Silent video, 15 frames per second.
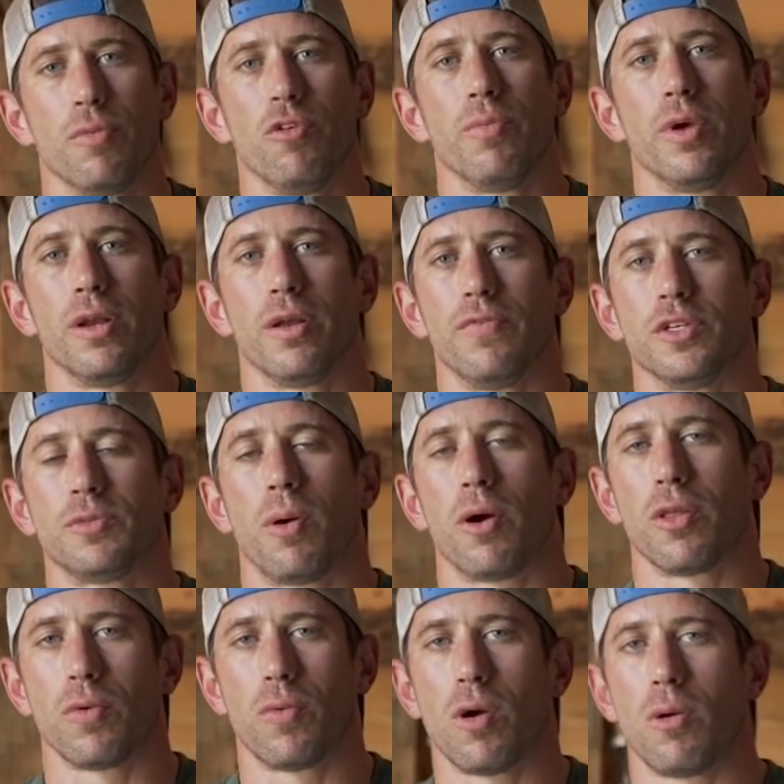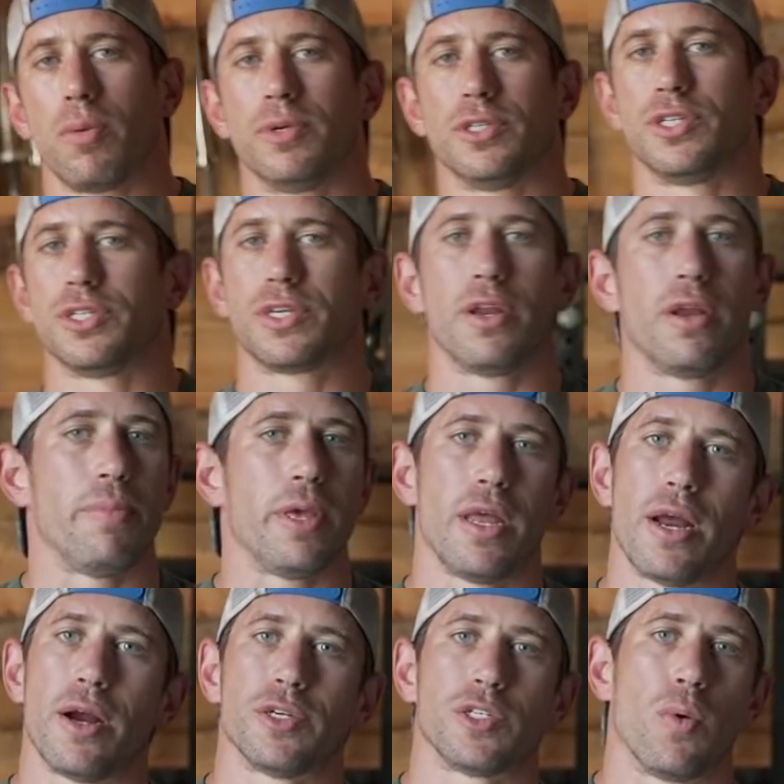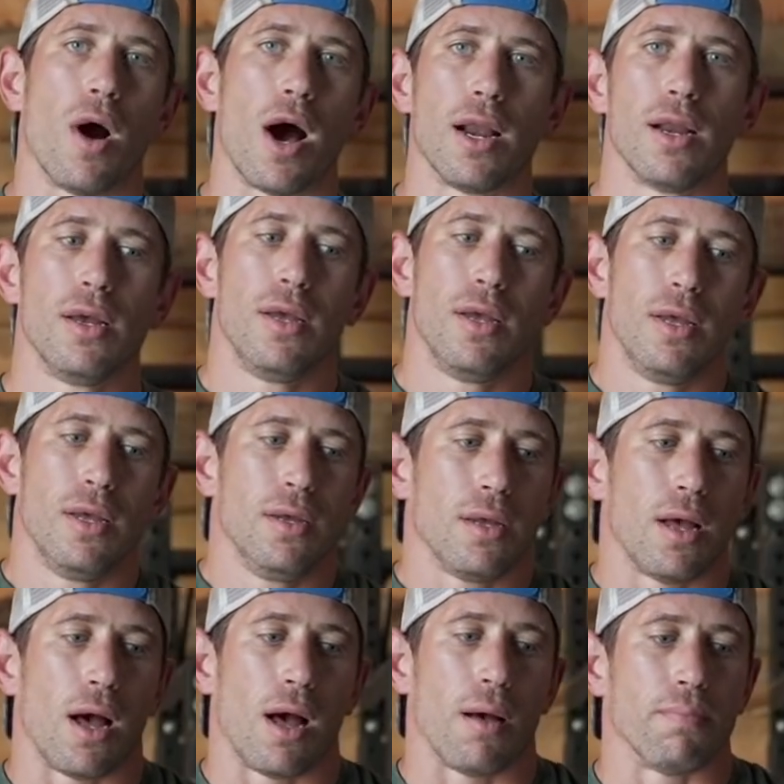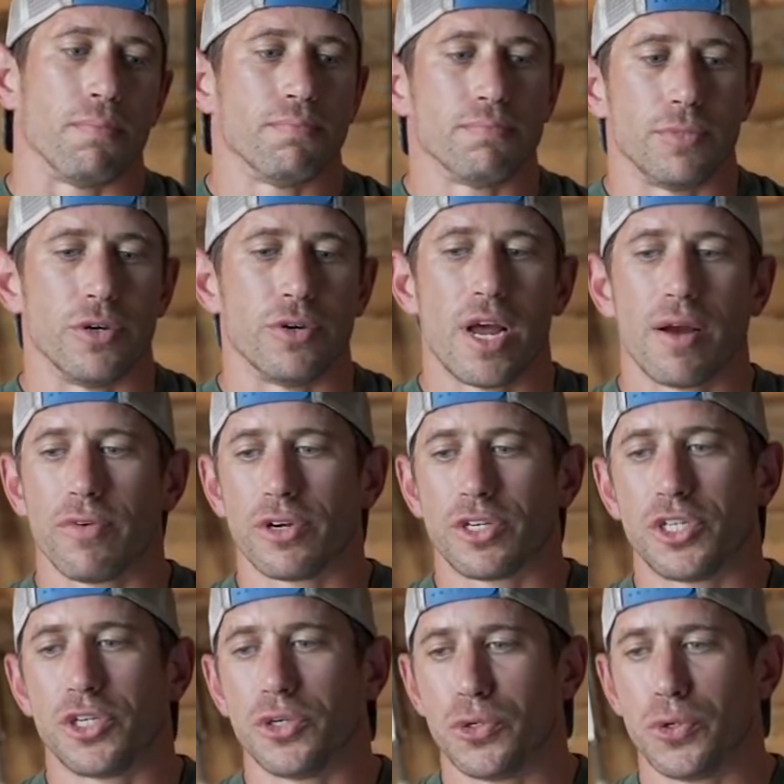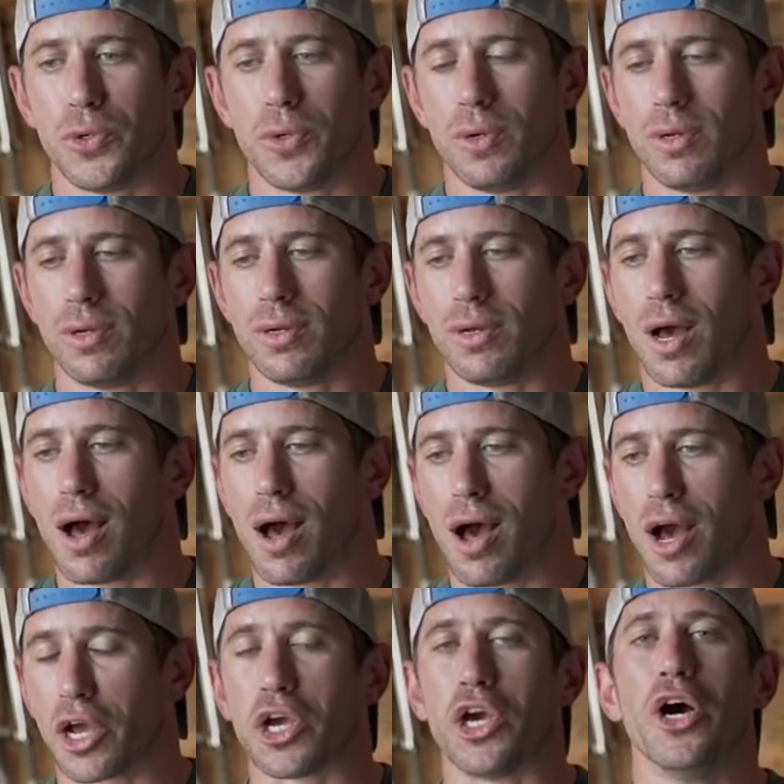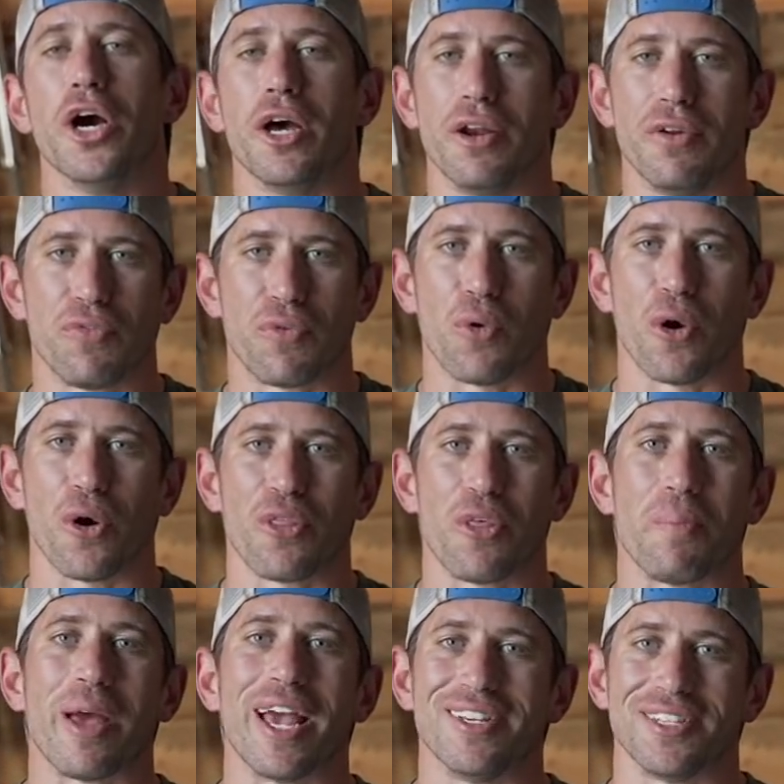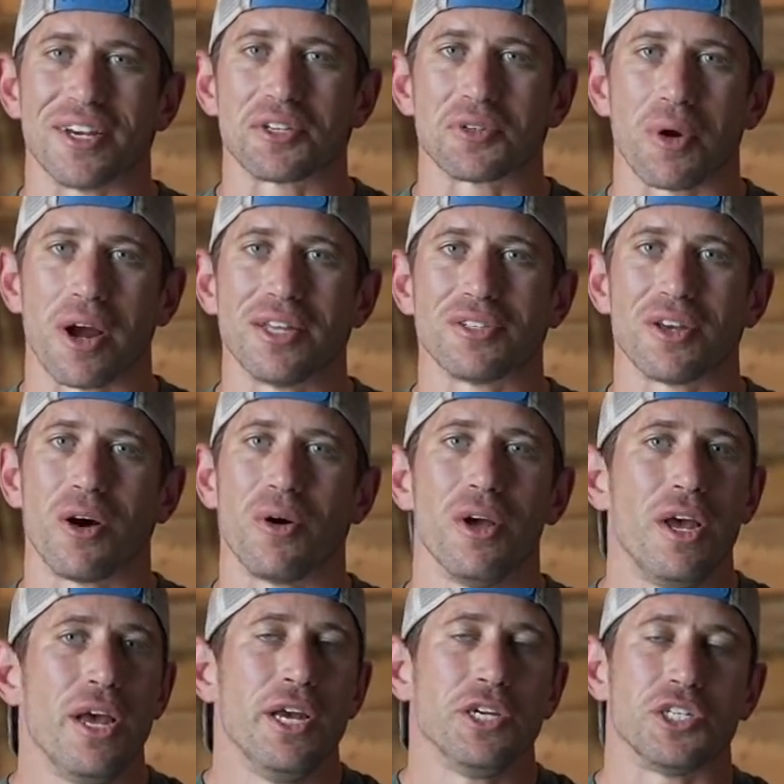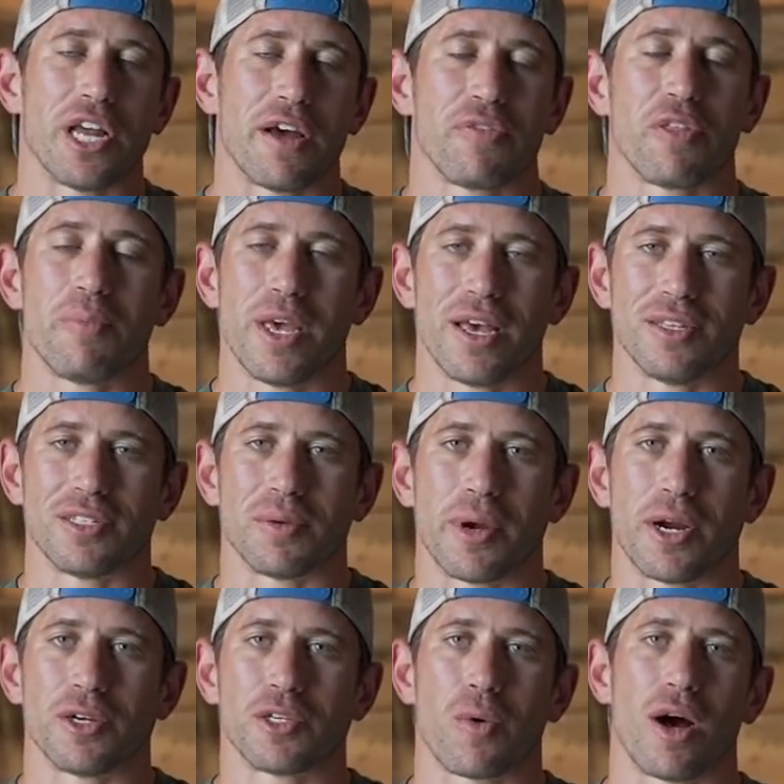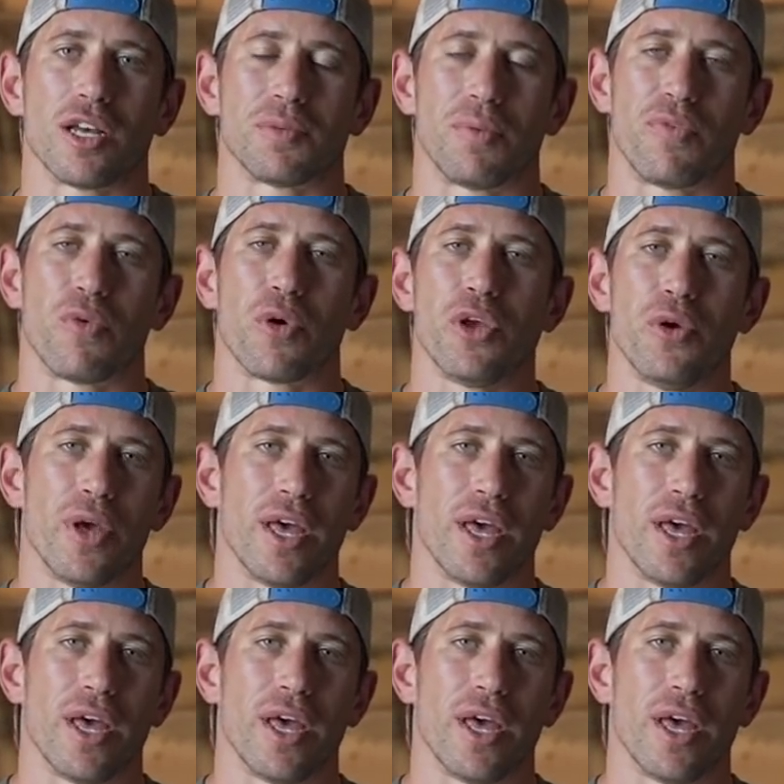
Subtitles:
movement of this part of the warm up is just gonna be an air squat. You're never too good for the basics, right? So you should definitely be hitting some air squats before you